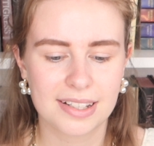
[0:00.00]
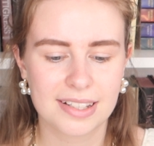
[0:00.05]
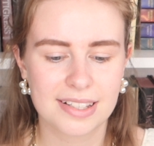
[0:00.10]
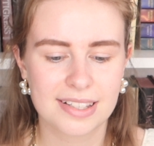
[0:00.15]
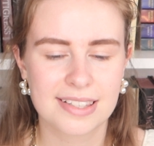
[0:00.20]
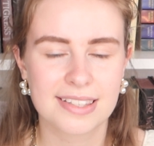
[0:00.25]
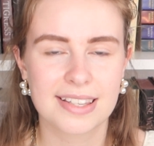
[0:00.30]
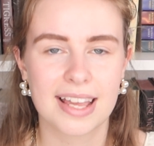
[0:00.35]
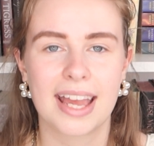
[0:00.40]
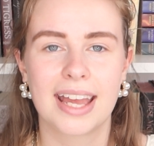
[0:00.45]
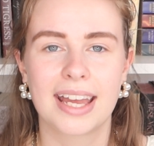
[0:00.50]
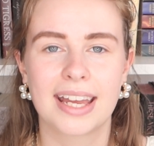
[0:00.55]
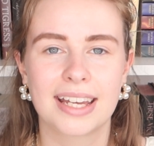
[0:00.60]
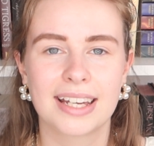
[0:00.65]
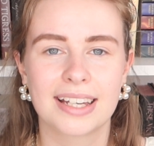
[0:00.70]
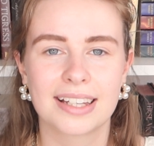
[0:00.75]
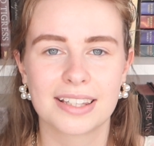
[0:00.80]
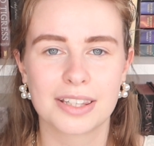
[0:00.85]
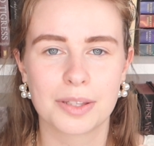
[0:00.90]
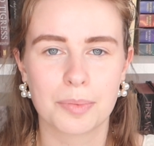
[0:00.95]

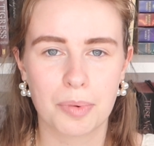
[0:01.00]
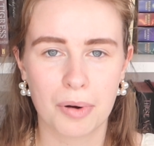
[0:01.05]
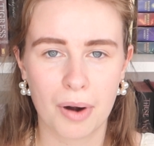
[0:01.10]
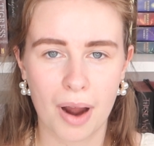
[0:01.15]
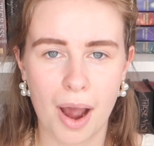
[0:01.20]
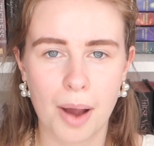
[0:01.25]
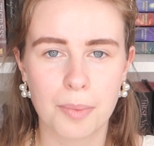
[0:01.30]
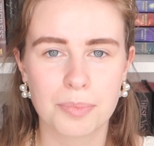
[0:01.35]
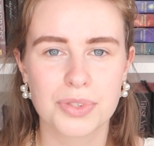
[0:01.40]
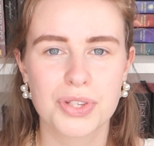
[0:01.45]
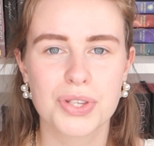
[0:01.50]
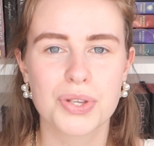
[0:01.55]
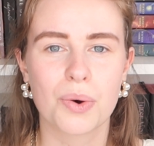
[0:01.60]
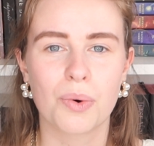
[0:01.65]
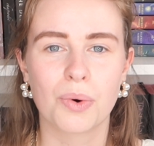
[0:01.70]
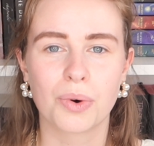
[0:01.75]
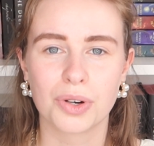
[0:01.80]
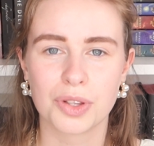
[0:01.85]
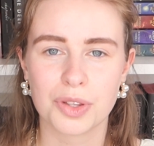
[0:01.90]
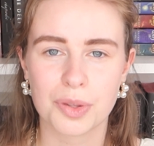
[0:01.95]
saying the prompts
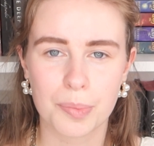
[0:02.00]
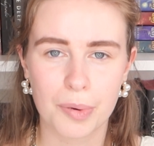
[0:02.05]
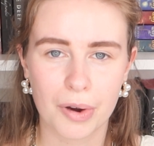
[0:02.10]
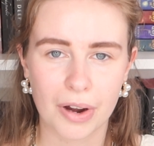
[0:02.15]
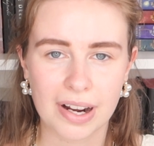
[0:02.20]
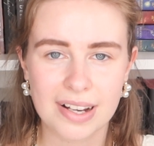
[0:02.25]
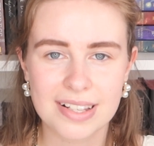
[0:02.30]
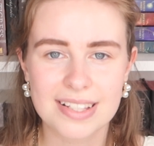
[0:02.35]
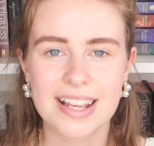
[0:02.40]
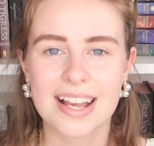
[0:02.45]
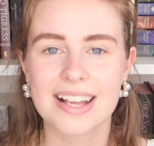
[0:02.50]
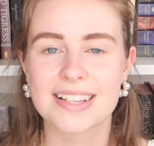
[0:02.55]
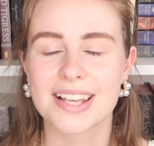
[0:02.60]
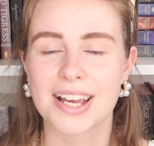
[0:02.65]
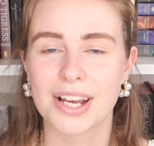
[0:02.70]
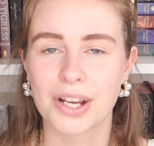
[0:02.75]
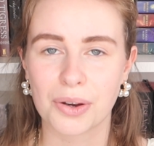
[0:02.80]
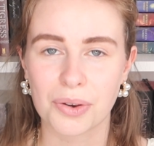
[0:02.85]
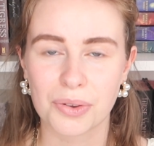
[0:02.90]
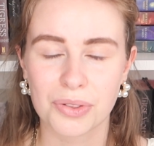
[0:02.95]
or the books as
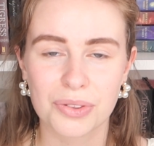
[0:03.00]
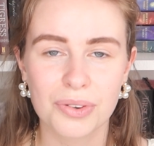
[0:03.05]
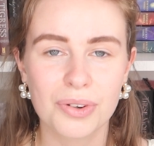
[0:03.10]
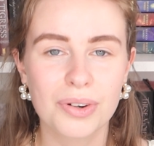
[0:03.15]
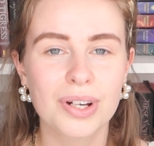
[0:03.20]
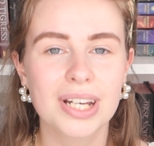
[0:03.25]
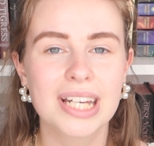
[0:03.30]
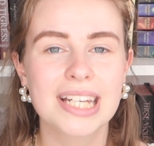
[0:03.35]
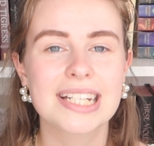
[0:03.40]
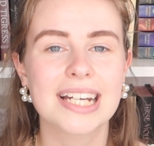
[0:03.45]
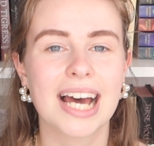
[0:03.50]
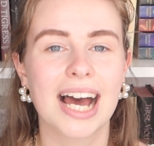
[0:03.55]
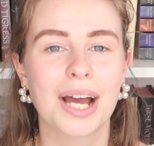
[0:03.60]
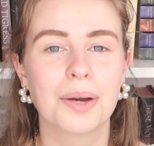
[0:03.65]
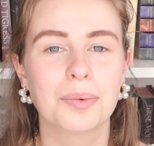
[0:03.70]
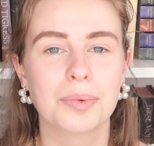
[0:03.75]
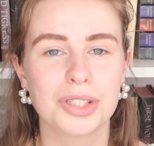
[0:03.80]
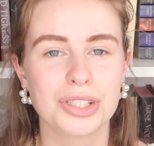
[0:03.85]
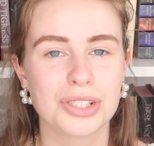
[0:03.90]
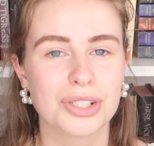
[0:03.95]
I go through it. I
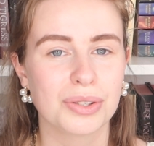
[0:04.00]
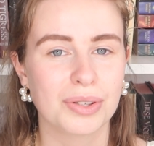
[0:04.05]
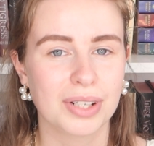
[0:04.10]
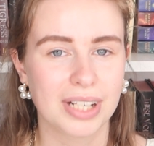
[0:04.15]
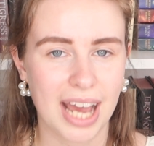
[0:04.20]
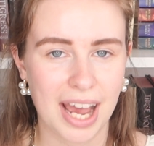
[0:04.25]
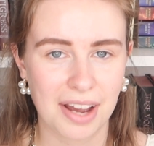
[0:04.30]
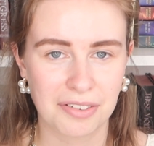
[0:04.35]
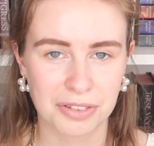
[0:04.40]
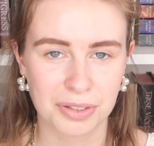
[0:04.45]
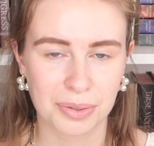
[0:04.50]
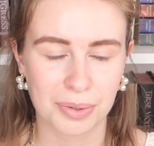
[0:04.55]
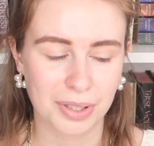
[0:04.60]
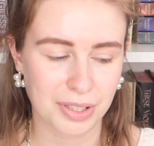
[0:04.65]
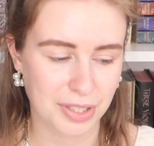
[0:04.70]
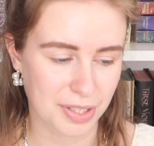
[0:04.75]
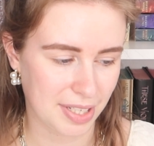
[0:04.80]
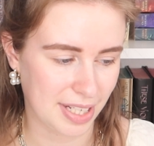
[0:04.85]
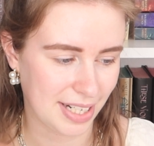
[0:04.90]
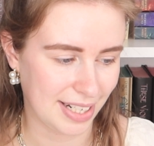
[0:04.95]
will do it
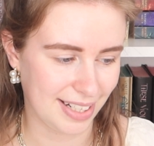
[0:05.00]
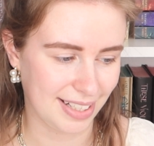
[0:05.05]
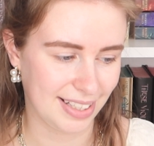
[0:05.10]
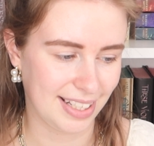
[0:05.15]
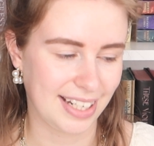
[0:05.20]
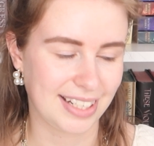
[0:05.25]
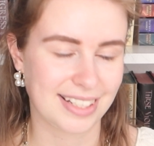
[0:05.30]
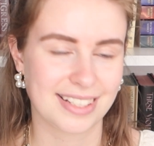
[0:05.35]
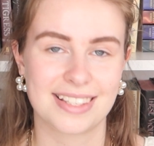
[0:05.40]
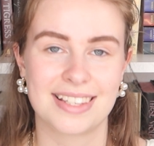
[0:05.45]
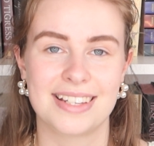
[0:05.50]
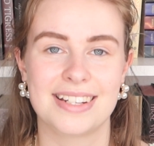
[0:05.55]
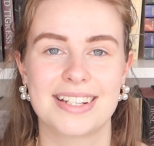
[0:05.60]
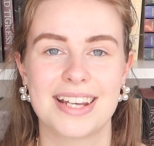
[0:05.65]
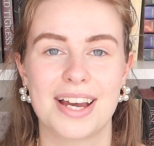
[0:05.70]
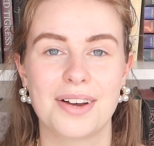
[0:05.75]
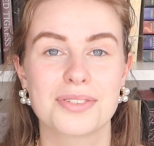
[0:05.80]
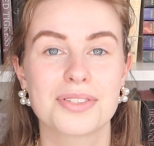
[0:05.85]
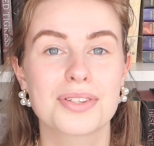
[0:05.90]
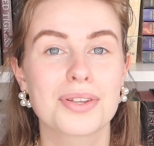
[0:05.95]
afterwards in like a sit
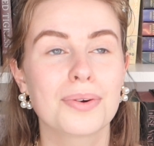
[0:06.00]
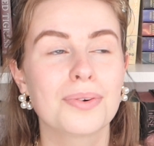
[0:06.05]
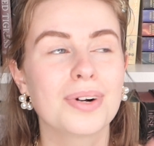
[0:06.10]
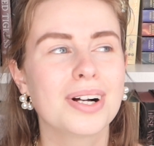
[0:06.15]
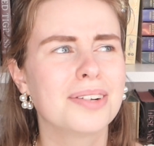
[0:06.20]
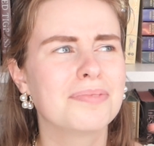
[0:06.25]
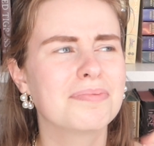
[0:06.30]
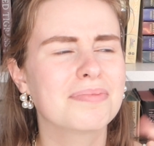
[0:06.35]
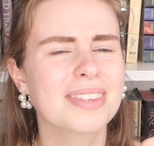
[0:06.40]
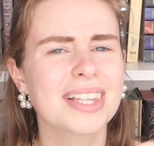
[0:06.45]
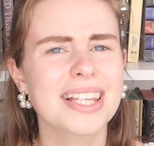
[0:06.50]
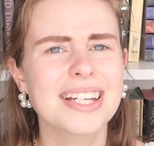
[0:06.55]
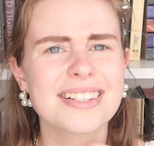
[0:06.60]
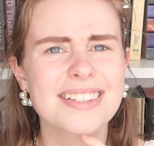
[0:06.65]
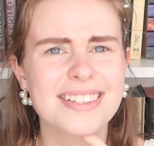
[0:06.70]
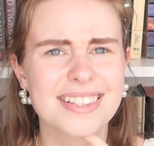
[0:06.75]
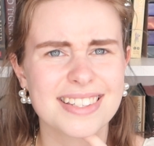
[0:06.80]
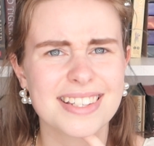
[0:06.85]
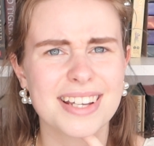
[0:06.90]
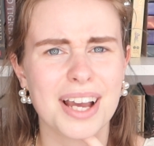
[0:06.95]
down. So let's
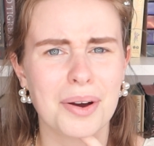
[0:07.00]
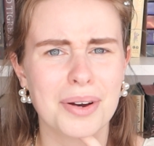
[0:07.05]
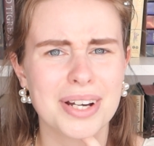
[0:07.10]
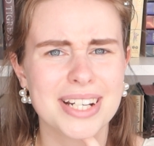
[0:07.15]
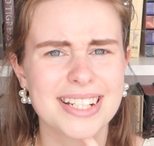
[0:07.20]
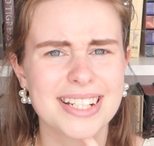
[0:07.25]
just see how I